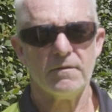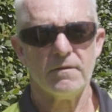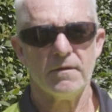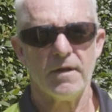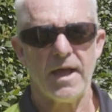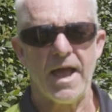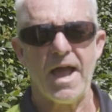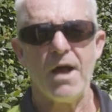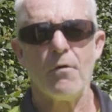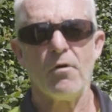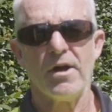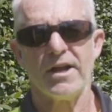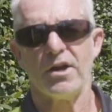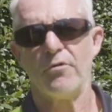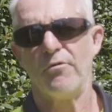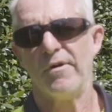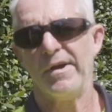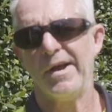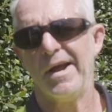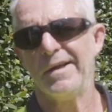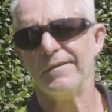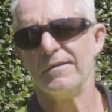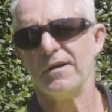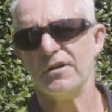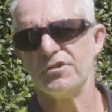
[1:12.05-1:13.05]
How I
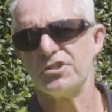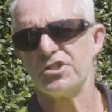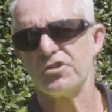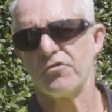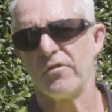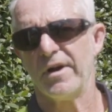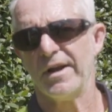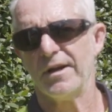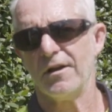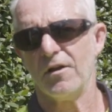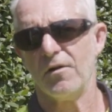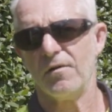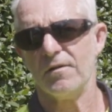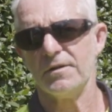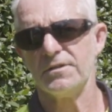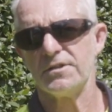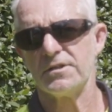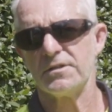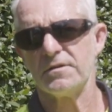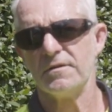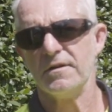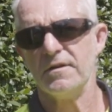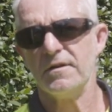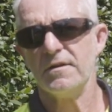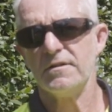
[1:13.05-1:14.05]
create those straight
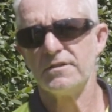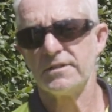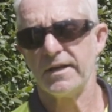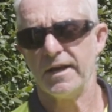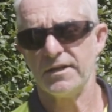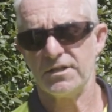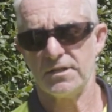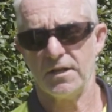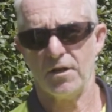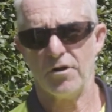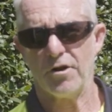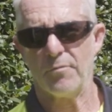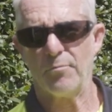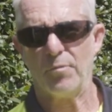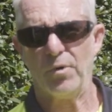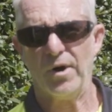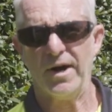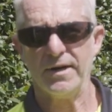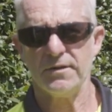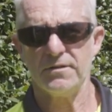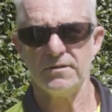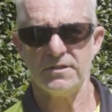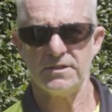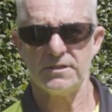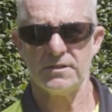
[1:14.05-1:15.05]
lines takes a lot of
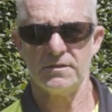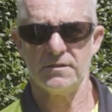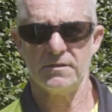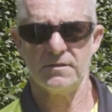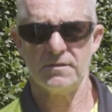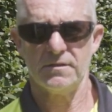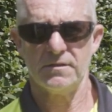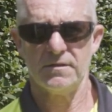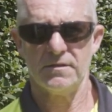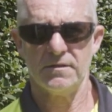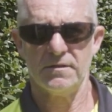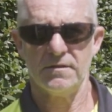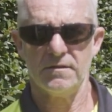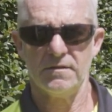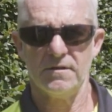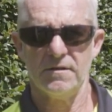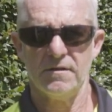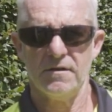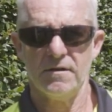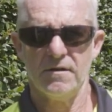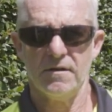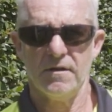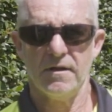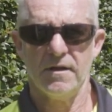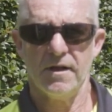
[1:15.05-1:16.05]
practice
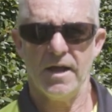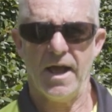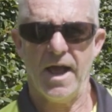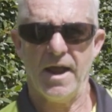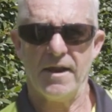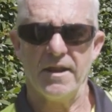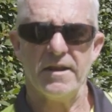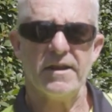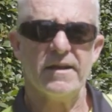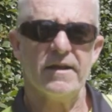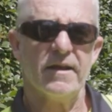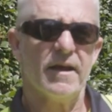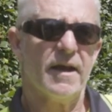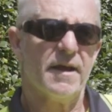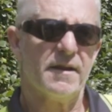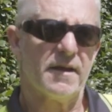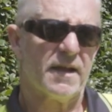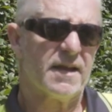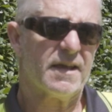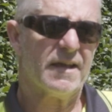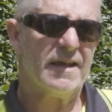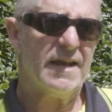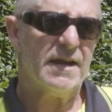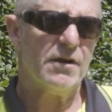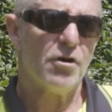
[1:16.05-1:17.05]
and a
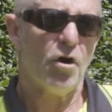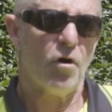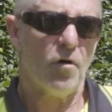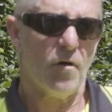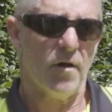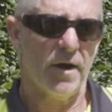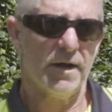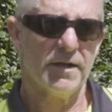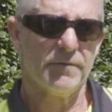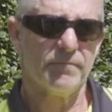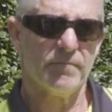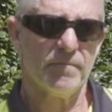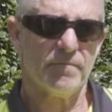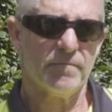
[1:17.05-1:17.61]
keen eye,